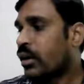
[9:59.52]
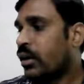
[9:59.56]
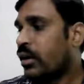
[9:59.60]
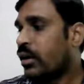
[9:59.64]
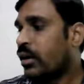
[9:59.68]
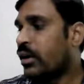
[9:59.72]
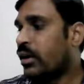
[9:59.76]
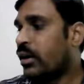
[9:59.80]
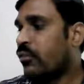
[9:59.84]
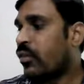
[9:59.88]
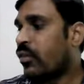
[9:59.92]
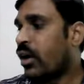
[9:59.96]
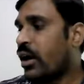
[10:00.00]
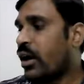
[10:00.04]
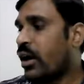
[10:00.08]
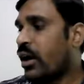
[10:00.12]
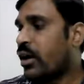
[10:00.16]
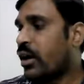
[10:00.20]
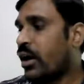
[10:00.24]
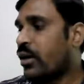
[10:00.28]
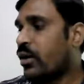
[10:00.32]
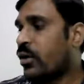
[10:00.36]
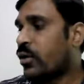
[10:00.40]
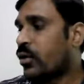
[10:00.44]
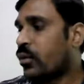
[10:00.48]
Divide
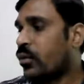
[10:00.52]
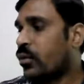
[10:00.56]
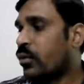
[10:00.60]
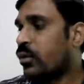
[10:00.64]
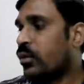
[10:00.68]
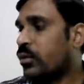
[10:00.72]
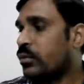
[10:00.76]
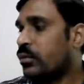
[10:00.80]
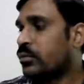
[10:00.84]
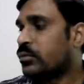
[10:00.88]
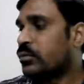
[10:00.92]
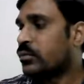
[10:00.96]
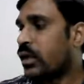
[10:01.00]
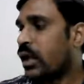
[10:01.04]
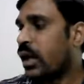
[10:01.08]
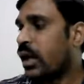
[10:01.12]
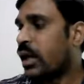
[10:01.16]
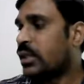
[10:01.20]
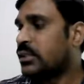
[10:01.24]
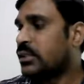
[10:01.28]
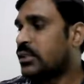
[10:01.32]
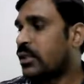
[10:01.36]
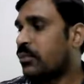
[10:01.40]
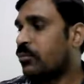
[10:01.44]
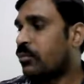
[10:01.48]
and rule.
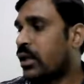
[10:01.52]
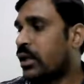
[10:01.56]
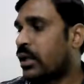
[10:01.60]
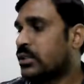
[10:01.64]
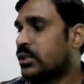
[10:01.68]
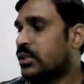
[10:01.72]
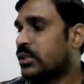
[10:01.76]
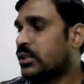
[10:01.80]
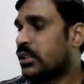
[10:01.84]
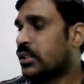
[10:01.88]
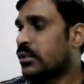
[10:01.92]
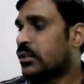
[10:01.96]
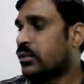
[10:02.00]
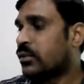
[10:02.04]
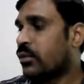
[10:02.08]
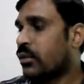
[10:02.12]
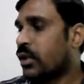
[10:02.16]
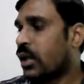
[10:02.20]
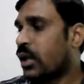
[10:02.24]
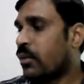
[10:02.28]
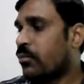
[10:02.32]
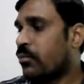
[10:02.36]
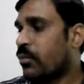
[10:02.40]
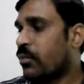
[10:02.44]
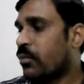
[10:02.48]
As simple as that.
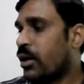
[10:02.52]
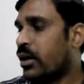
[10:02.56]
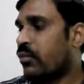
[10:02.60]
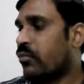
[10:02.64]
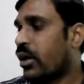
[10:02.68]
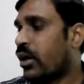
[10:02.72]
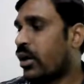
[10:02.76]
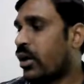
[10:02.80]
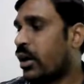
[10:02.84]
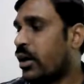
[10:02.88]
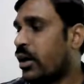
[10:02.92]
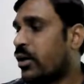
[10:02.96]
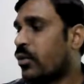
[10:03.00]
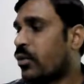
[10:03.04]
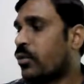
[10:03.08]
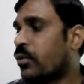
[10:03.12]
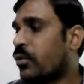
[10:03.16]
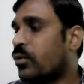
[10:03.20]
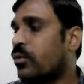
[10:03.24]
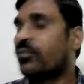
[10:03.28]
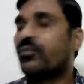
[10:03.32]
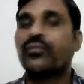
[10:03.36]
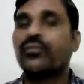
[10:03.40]
Okay, divide and rule.